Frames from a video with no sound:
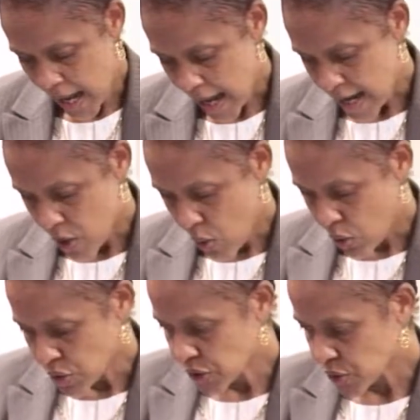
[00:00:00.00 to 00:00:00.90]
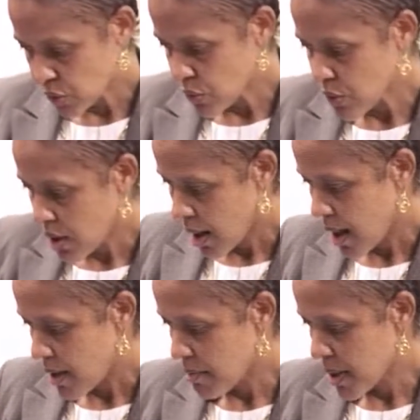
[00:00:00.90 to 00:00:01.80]
I also
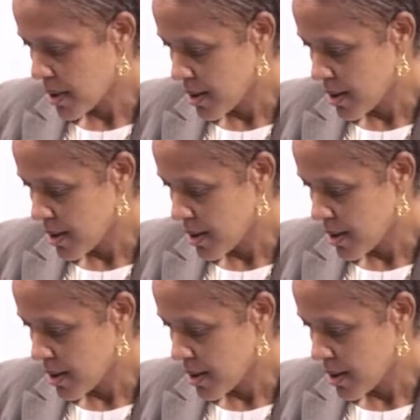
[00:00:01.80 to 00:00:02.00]
am